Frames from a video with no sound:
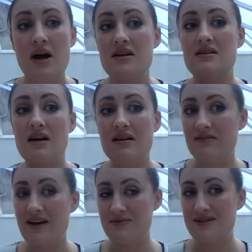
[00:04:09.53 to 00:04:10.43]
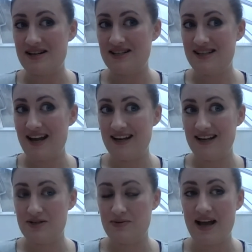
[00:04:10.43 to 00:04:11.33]
None of that was actually taken
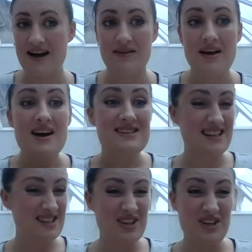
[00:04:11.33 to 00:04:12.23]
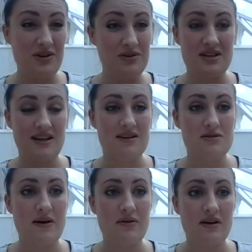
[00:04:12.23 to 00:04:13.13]
into account. So that's a huge thing as
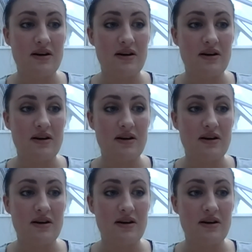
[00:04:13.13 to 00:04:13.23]
well, that